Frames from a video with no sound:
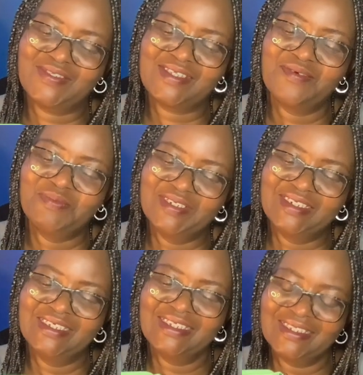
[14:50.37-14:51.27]

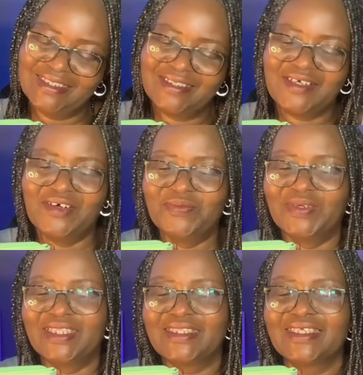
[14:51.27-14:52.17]
Somebody
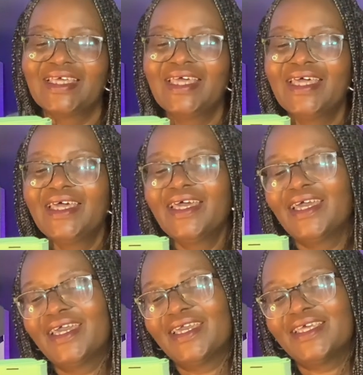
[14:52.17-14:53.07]
comment.
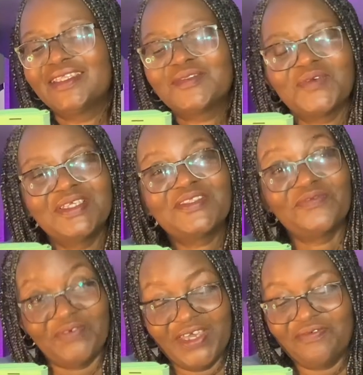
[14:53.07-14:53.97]
And
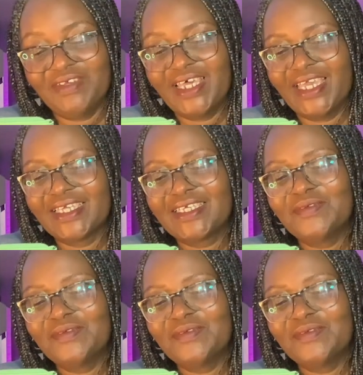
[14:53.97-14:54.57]
25 like,